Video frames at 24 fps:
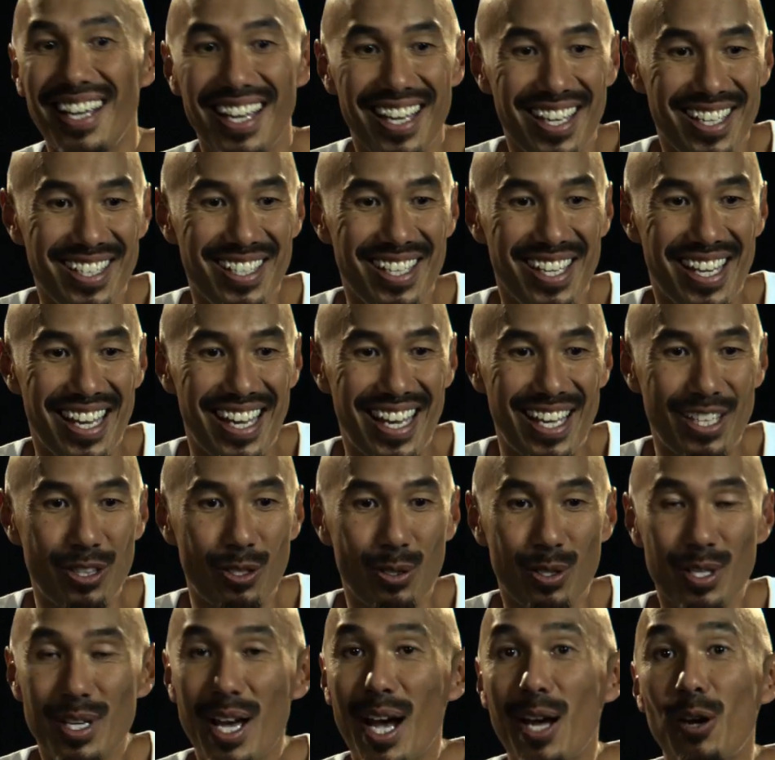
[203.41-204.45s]
And
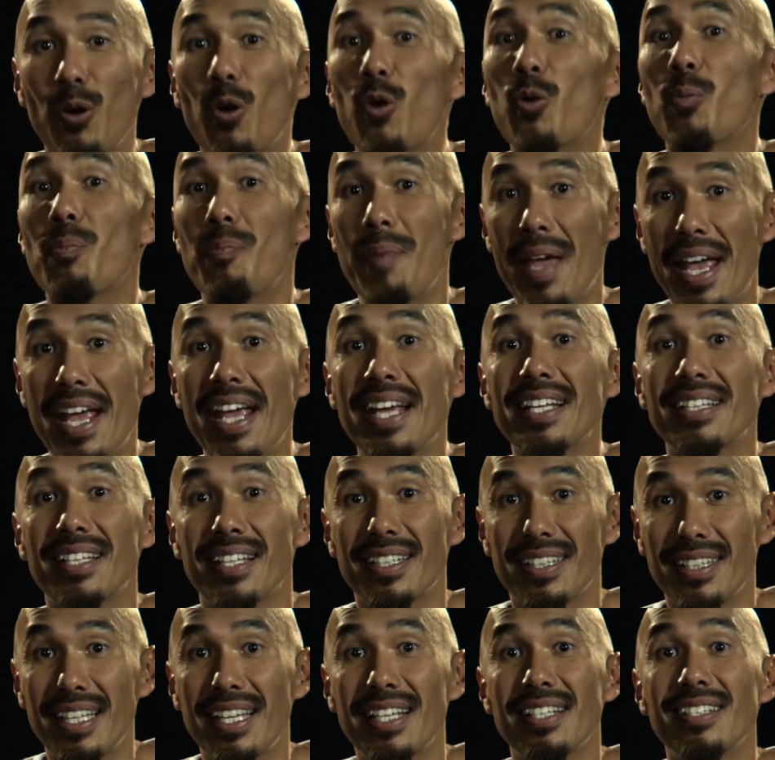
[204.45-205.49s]
they're not obeying
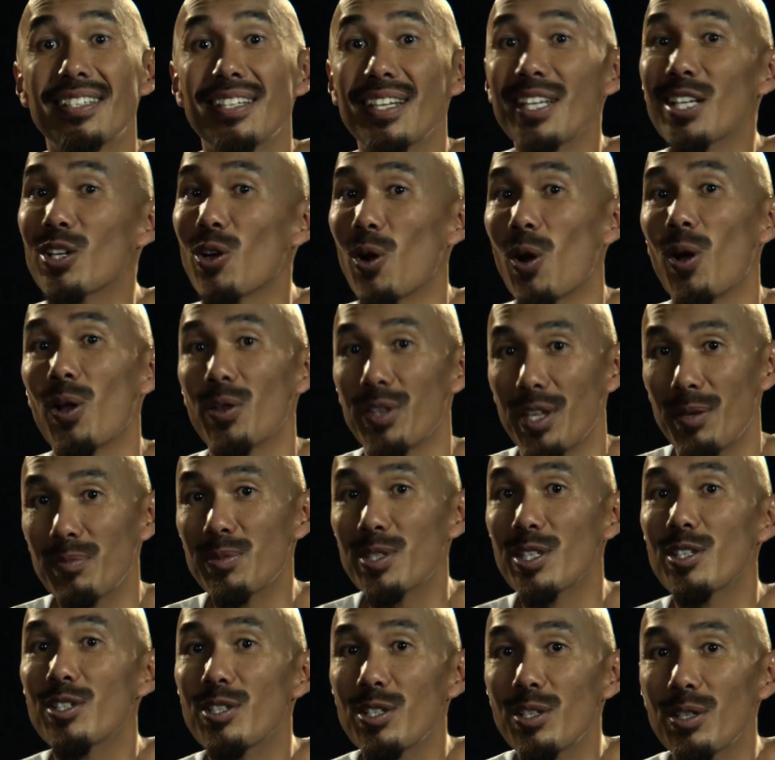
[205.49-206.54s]
the things that he called them
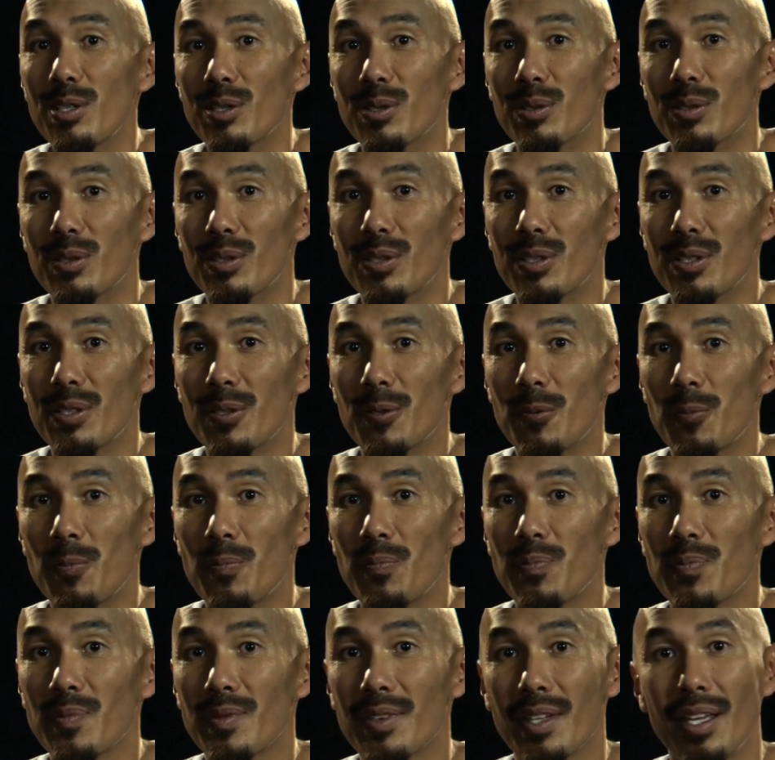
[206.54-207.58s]
to do.
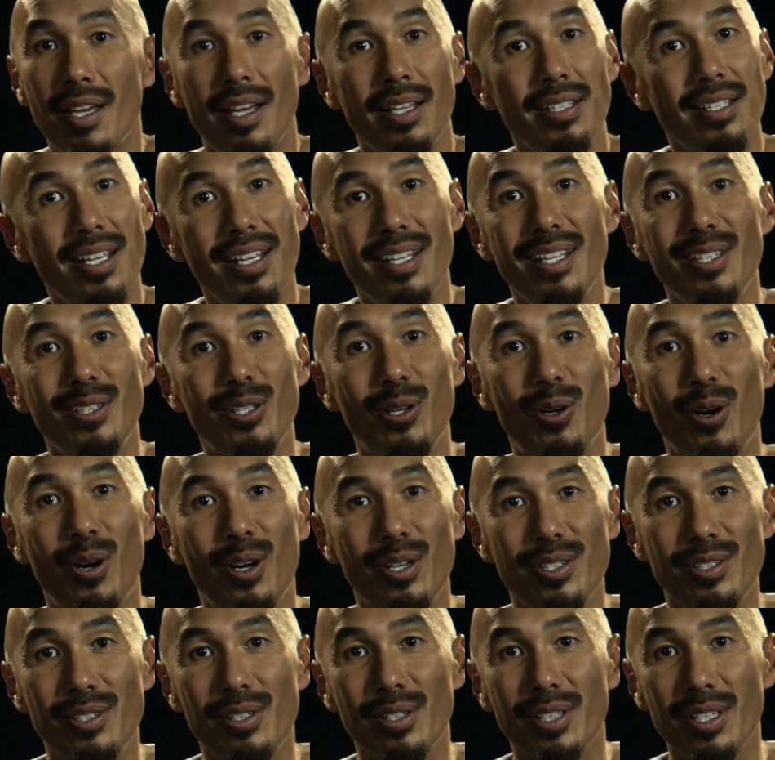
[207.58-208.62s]
And yet in their
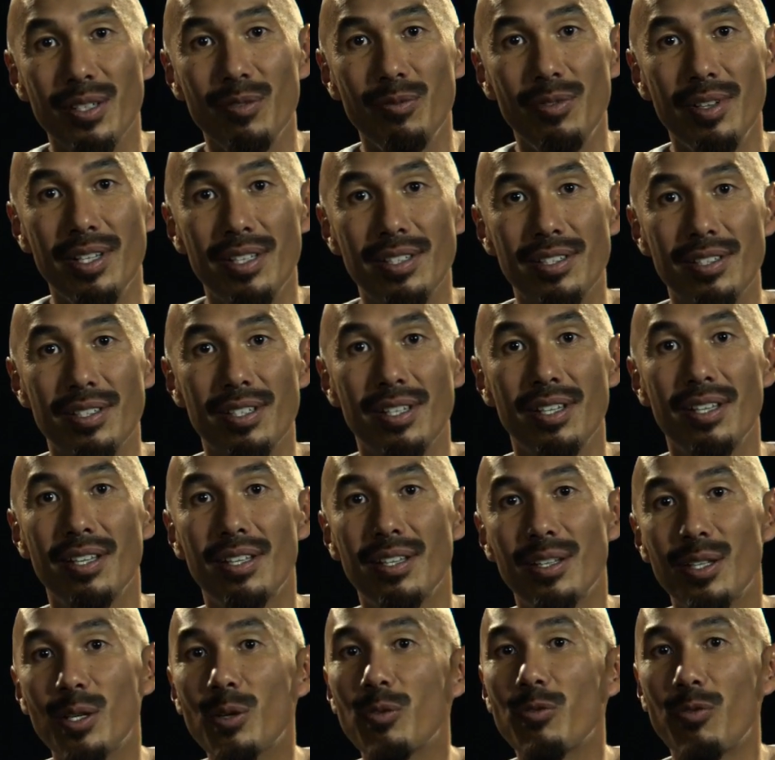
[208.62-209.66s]
hearts they're convinced
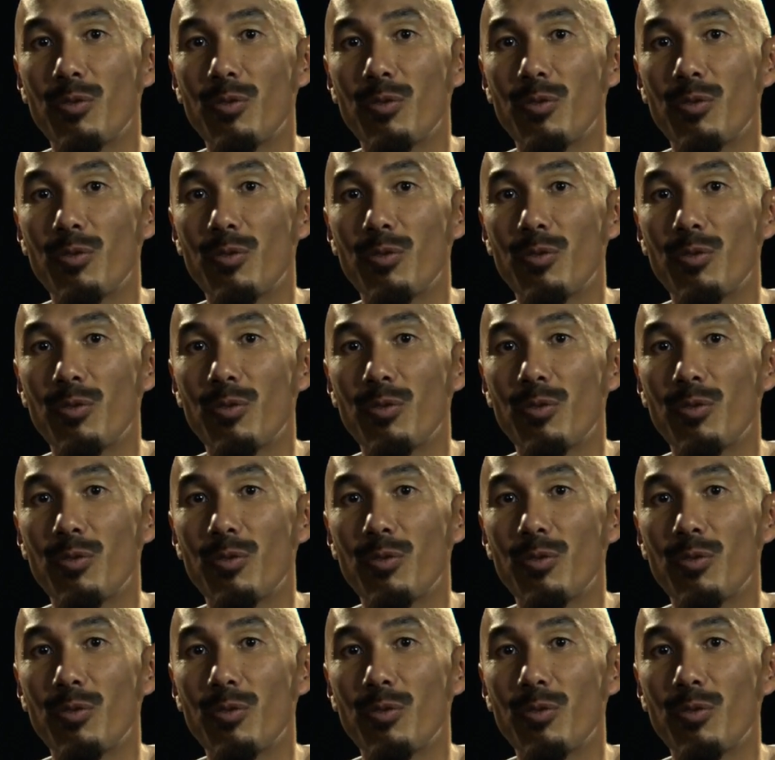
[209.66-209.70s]
they're